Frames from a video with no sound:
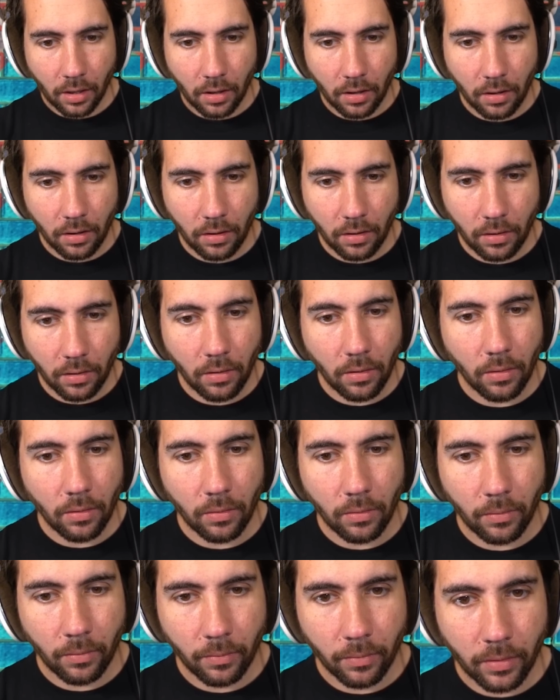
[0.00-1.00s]

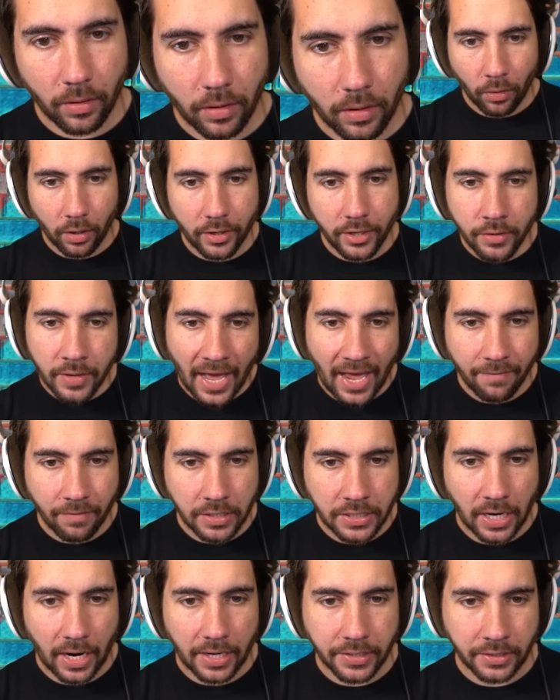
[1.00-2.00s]
Oh. What are you
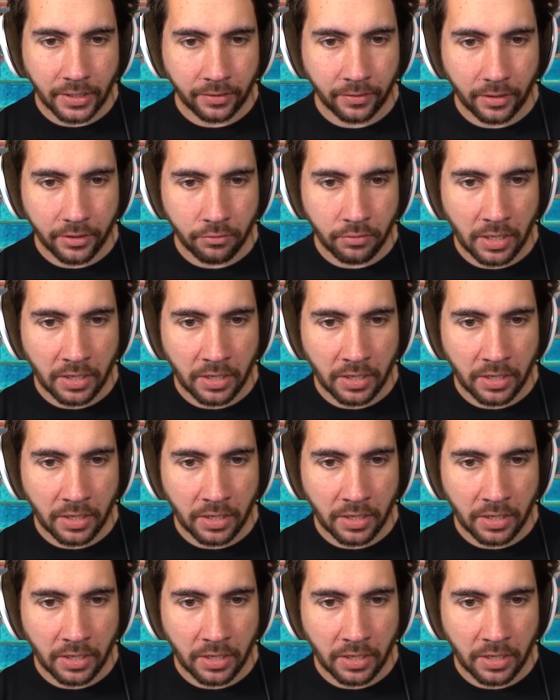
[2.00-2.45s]
advertising that you